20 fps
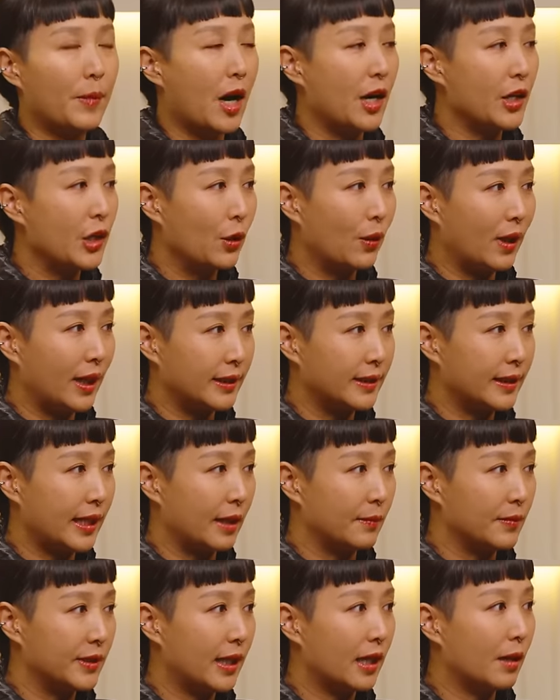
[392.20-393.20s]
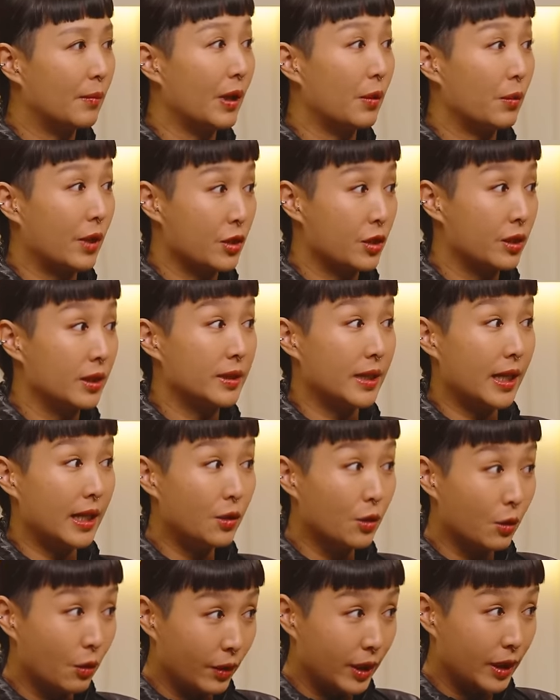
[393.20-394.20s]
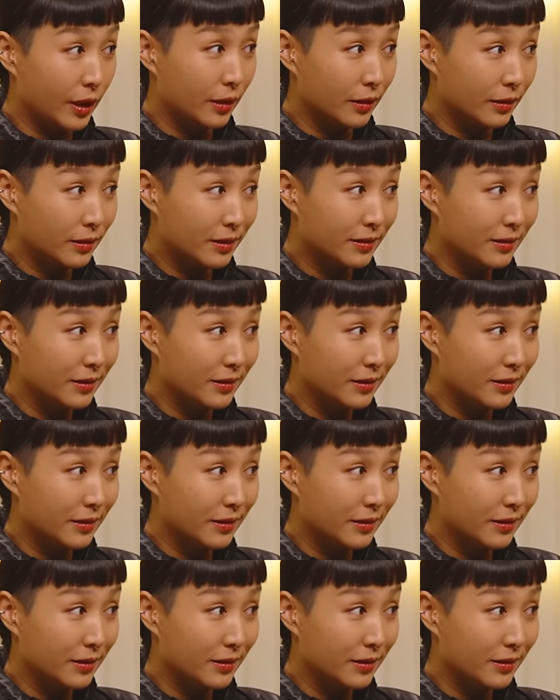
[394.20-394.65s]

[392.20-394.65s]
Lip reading: Barneo Ice Camp, set up by Russians and Ukrainians.